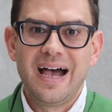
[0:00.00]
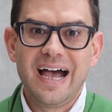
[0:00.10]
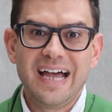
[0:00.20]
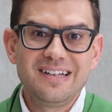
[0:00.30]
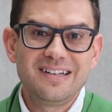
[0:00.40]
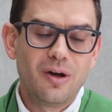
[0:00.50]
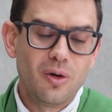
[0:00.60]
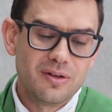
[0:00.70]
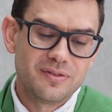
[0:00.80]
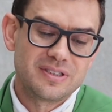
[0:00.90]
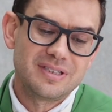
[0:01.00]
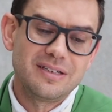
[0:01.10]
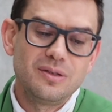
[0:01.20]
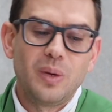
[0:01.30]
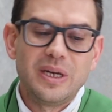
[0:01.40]
And all of a
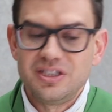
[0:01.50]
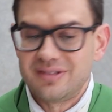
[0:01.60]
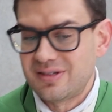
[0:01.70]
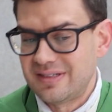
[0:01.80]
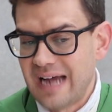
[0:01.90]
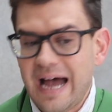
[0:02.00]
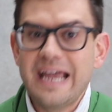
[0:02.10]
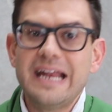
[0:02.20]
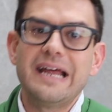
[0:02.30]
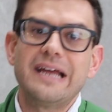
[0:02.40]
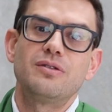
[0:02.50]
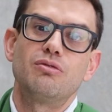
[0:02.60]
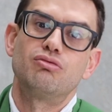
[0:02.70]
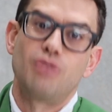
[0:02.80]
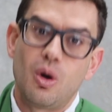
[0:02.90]
sudden, when Jesus died and
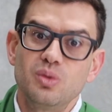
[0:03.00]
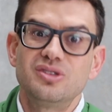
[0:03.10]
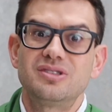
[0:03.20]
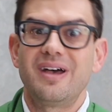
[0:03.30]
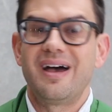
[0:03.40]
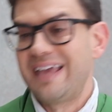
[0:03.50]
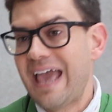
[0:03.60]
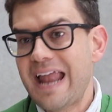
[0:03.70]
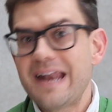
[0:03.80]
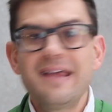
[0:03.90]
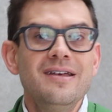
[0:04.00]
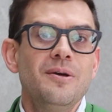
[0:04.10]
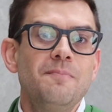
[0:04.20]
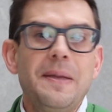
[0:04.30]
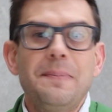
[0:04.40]
rose again,
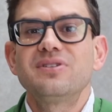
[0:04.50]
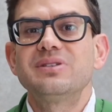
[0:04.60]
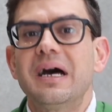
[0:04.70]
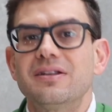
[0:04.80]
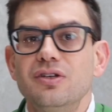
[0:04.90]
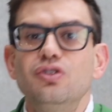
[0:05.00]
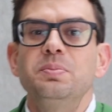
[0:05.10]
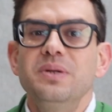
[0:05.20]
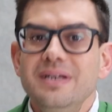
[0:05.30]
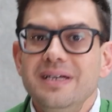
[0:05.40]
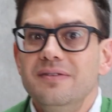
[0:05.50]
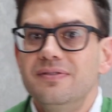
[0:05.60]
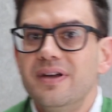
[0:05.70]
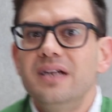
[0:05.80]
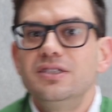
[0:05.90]
people started to
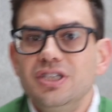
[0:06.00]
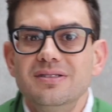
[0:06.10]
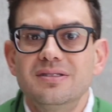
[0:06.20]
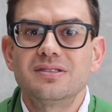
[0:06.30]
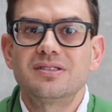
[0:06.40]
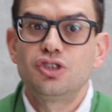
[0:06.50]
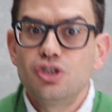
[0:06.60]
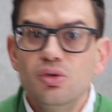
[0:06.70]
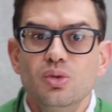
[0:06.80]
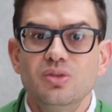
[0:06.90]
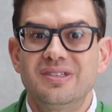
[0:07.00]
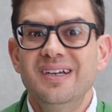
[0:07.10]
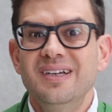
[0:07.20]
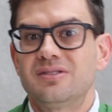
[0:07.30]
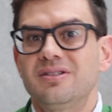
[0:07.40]
believe in Jesus. Jews
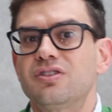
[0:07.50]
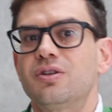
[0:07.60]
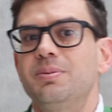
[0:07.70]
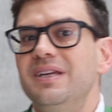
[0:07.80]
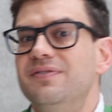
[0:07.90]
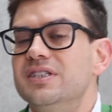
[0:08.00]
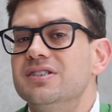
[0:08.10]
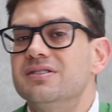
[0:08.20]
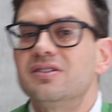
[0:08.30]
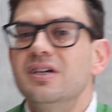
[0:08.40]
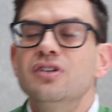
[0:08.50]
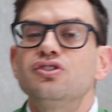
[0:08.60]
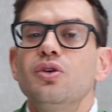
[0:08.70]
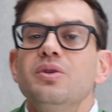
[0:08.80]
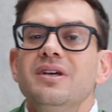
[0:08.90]
started to believe in Jesus.
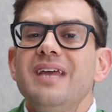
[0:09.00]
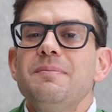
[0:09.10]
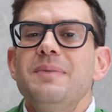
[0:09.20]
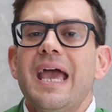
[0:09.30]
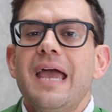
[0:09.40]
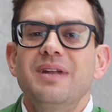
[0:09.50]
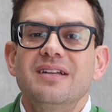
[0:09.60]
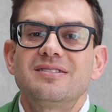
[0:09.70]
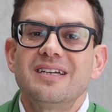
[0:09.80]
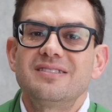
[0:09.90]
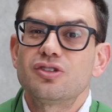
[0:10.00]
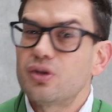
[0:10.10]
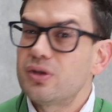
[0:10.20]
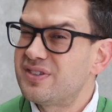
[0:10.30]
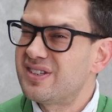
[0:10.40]
So they became, in a sense, a
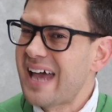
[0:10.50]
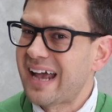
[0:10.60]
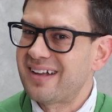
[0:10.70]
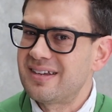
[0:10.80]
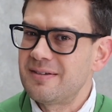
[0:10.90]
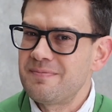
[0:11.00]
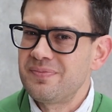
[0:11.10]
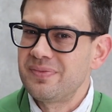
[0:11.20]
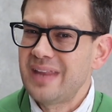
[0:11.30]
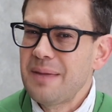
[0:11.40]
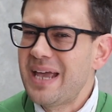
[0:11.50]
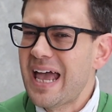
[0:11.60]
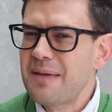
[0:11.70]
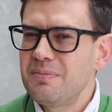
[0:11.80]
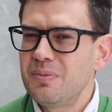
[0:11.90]
sort of sect. They
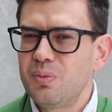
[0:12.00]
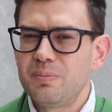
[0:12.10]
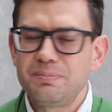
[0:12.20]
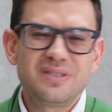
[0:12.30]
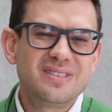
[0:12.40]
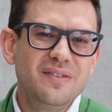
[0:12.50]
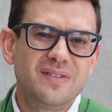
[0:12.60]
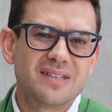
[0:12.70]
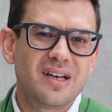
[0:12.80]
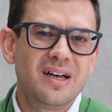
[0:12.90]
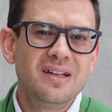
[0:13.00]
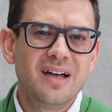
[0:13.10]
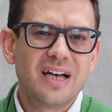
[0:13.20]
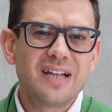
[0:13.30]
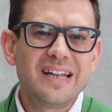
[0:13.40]
became perceived as a
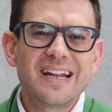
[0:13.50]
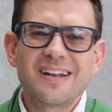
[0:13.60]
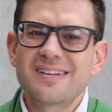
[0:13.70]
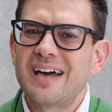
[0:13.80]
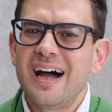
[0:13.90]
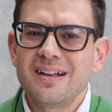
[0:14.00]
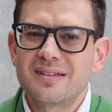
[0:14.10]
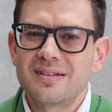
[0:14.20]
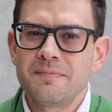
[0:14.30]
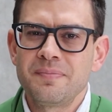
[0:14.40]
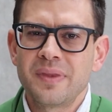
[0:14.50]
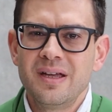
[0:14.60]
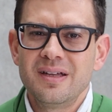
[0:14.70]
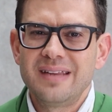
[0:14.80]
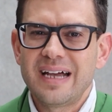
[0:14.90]
little cult,
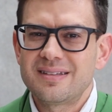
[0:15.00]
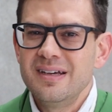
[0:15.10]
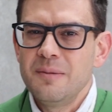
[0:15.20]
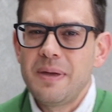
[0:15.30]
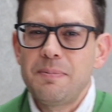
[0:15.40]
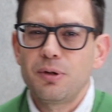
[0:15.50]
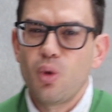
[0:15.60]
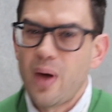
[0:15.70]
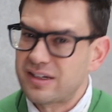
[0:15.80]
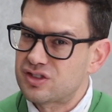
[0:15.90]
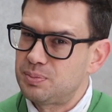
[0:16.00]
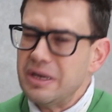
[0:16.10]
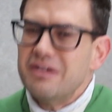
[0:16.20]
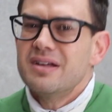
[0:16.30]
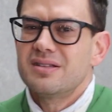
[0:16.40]
that people who
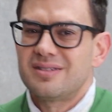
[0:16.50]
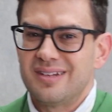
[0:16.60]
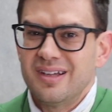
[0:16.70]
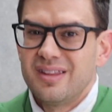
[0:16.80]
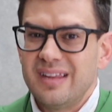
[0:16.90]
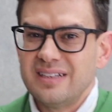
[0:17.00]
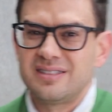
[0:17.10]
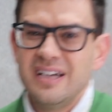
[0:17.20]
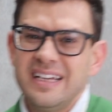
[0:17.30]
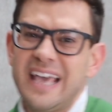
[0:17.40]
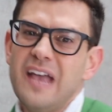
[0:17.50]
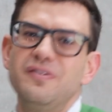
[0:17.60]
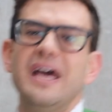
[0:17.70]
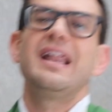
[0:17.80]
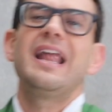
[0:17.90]
experienced this gave
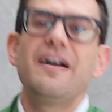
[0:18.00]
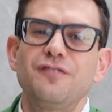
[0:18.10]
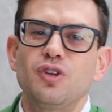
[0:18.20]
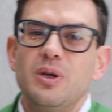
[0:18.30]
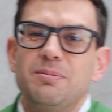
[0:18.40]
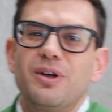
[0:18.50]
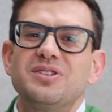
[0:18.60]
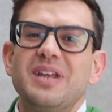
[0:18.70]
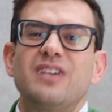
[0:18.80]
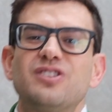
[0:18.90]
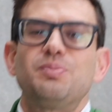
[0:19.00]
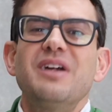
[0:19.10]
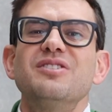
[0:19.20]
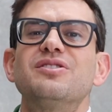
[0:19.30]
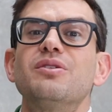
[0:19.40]
their life to it because they
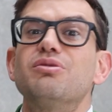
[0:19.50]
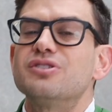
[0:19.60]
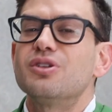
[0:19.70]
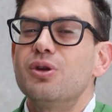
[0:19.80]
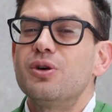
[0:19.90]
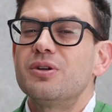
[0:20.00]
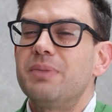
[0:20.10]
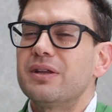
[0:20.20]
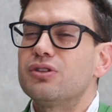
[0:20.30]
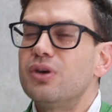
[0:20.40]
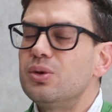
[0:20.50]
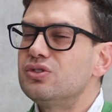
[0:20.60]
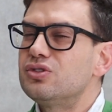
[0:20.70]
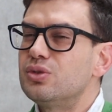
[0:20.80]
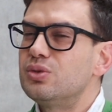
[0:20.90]
experienced the risen Lord. But
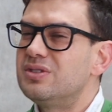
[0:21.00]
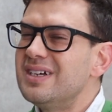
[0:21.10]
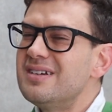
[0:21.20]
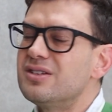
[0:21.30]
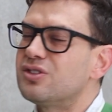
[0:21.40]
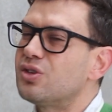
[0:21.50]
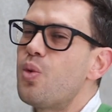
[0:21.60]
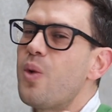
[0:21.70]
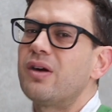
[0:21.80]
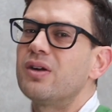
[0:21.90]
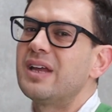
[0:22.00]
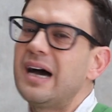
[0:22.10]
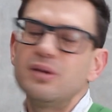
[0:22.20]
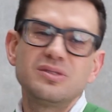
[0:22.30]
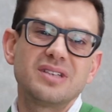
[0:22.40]
those who didn't, who were on the
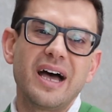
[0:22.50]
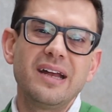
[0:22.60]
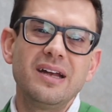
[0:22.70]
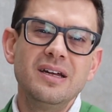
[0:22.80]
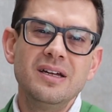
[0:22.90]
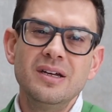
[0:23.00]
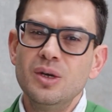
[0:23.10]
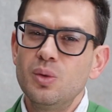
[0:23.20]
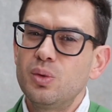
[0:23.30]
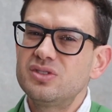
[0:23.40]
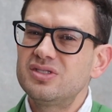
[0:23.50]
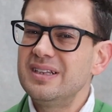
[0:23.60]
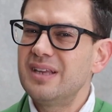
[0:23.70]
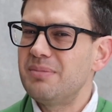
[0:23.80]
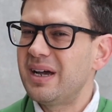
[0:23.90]
outside, would see
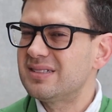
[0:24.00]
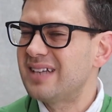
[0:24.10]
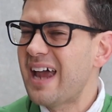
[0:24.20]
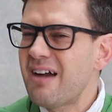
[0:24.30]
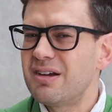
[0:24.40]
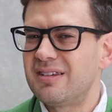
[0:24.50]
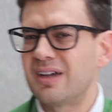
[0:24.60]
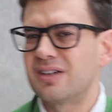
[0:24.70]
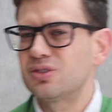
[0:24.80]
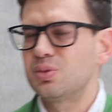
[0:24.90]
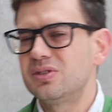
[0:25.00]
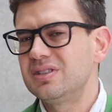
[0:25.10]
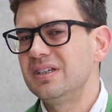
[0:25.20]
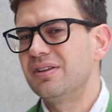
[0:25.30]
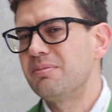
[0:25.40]
them as heretics, would
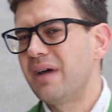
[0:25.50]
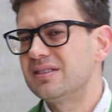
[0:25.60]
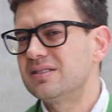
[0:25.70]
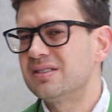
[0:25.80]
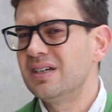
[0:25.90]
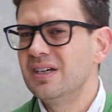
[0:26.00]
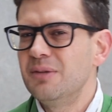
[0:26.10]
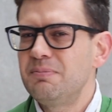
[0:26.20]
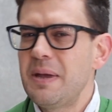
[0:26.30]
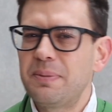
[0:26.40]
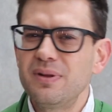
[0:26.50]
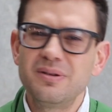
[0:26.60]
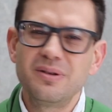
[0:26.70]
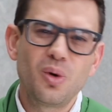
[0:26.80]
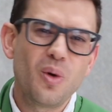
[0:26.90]
see them as
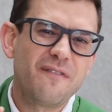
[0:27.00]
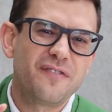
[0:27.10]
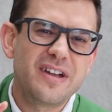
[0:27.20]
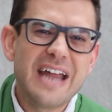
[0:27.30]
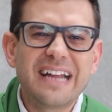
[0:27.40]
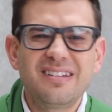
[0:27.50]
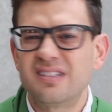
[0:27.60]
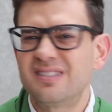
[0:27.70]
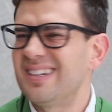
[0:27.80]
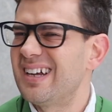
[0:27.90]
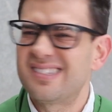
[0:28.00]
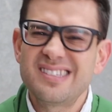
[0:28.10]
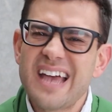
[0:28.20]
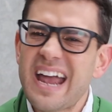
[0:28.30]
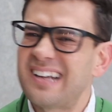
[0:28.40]
people who are fanatics in a
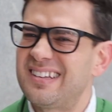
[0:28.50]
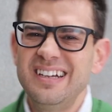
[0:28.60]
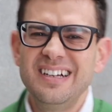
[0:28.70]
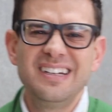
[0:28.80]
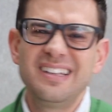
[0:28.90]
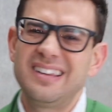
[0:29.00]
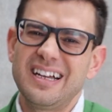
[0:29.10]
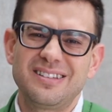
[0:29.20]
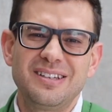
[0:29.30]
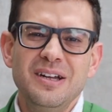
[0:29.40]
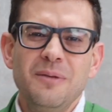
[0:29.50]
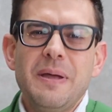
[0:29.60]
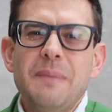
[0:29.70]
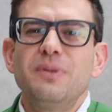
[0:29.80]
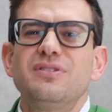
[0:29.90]
sect that
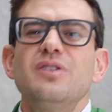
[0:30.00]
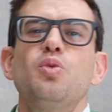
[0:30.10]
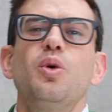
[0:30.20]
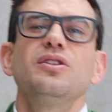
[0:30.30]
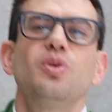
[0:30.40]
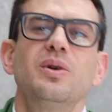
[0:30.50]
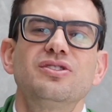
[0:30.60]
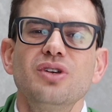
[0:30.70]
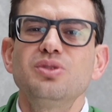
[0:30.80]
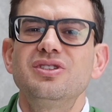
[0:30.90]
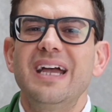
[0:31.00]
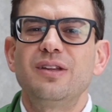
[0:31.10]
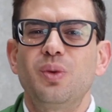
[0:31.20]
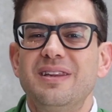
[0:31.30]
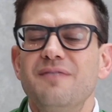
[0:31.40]
people didn't want to
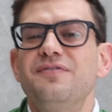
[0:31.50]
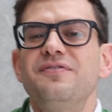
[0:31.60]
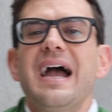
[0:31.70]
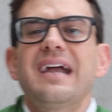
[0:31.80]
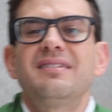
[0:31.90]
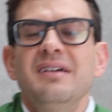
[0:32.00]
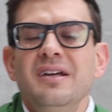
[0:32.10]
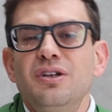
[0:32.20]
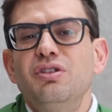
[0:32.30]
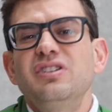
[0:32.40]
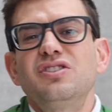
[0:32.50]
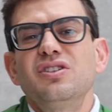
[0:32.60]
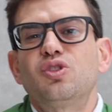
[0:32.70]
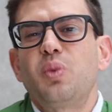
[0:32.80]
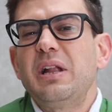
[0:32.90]
associate with. In fact,
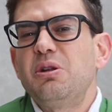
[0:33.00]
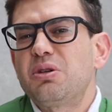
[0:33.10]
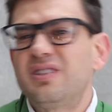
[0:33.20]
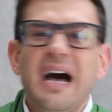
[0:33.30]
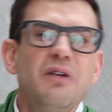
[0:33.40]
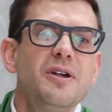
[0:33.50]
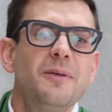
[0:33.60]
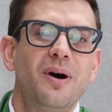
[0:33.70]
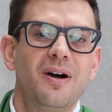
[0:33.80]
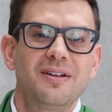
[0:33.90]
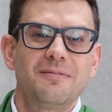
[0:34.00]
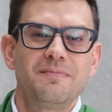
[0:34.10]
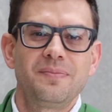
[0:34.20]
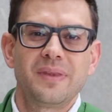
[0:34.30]
Christians were looked down upon.